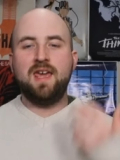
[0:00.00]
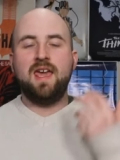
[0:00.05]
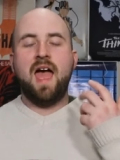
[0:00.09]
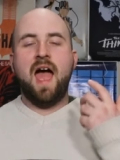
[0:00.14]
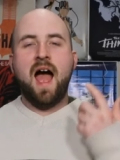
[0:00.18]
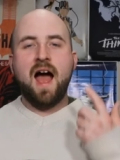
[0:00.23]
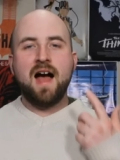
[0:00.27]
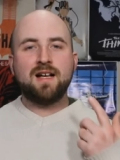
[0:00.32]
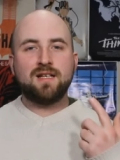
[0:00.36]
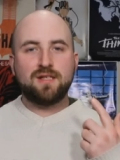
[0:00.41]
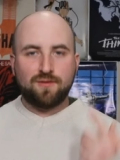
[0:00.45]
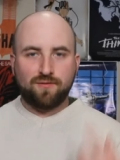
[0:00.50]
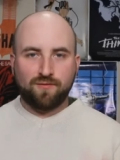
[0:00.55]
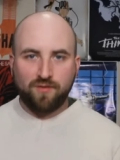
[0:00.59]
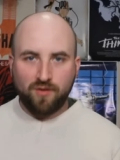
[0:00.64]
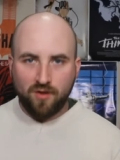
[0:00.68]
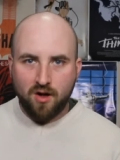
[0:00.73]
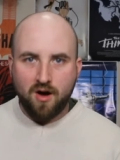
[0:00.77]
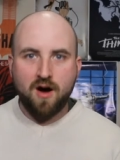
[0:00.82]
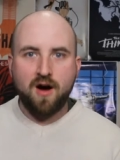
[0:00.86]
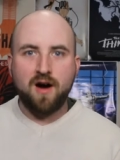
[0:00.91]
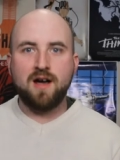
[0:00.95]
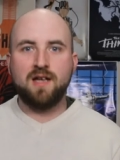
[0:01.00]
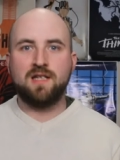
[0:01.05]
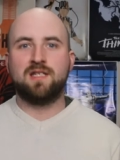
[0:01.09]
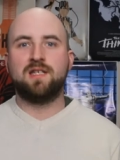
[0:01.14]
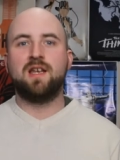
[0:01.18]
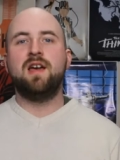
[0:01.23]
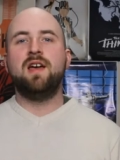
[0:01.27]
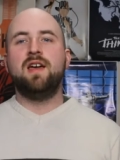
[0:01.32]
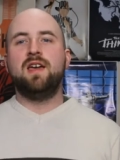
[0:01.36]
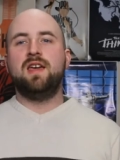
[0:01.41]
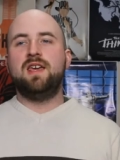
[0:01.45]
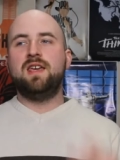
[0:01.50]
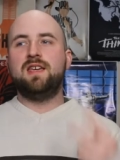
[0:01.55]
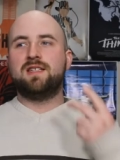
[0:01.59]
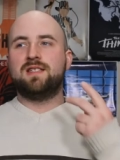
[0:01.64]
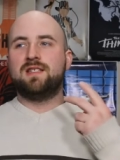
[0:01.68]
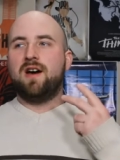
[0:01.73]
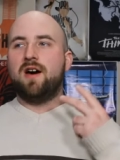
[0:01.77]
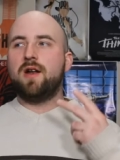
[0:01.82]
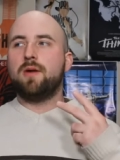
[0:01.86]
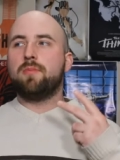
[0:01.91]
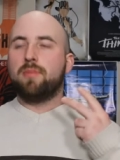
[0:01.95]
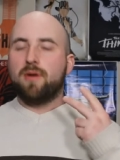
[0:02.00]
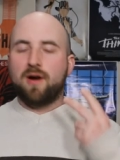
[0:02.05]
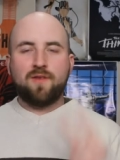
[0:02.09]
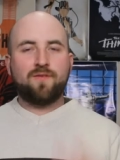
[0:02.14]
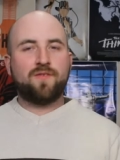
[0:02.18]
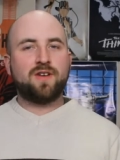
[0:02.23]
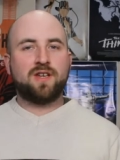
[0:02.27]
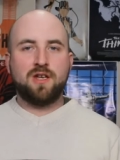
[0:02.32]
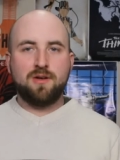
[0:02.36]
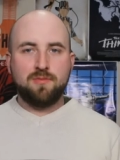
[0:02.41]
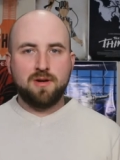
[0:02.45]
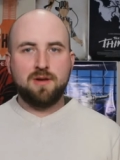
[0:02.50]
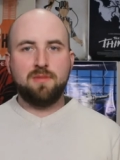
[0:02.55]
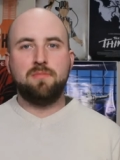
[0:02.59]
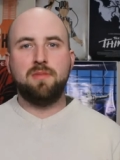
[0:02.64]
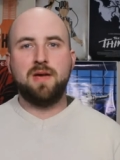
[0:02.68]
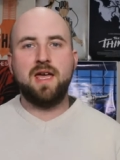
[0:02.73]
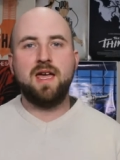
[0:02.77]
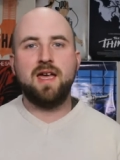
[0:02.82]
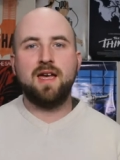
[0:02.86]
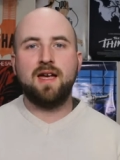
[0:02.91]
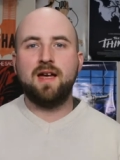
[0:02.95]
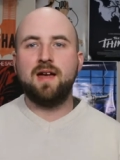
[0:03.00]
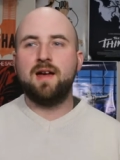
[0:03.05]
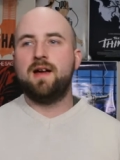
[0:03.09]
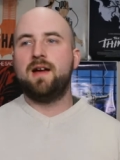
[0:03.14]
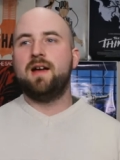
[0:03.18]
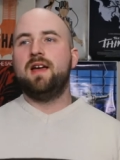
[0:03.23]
He has flaws. He's not a perfect human being.